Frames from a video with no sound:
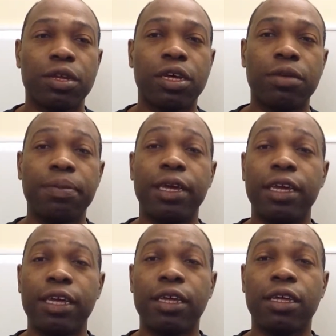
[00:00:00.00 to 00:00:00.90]
could
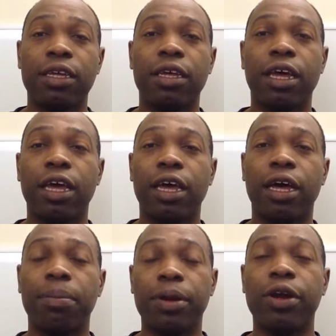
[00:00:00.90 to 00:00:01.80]
be a
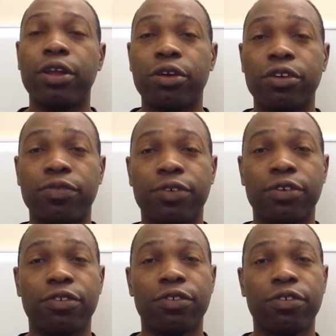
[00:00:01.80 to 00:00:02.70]
parallel
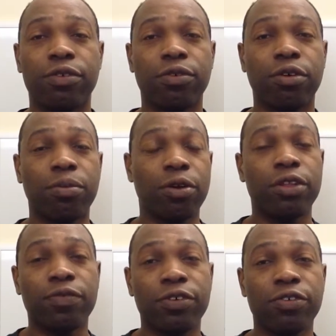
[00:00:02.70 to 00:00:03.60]
universe or a
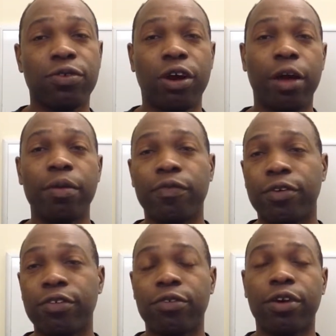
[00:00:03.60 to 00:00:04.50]
multiverse or
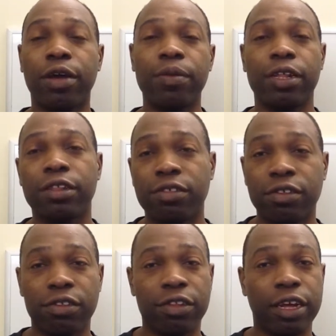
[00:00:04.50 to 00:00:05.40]
omniverse or an
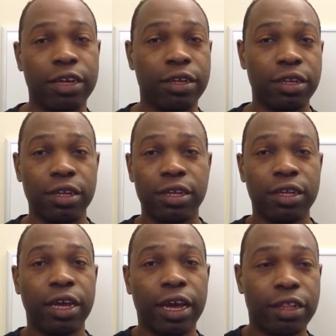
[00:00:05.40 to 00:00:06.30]
omni-existence
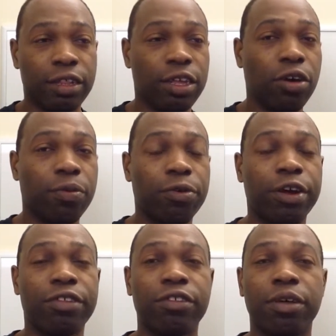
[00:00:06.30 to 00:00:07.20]
as the scale
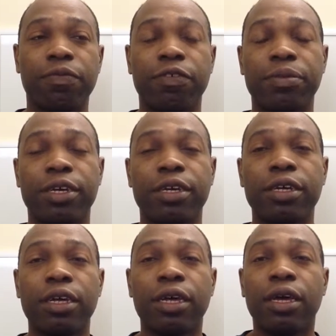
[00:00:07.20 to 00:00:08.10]
progresses up for me.
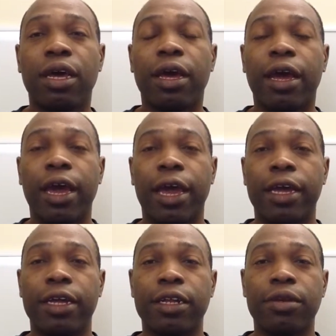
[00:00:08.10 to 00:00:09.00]

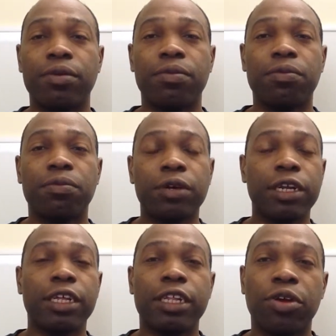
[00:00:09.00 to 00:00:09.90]
And one of the
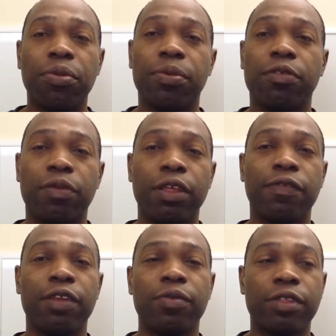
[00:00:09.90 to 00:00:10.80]
things I remember
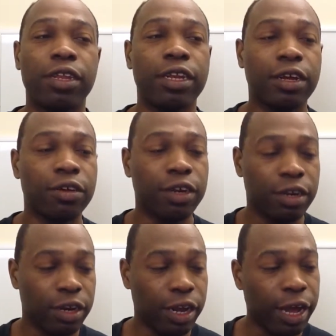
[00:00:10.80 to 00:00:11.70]
specifically was sitting down
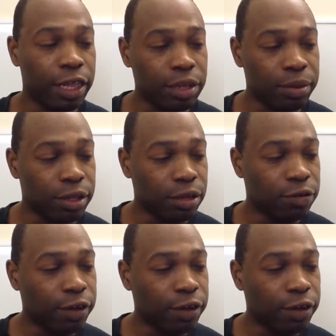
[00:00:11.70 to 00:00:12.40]
asking myself,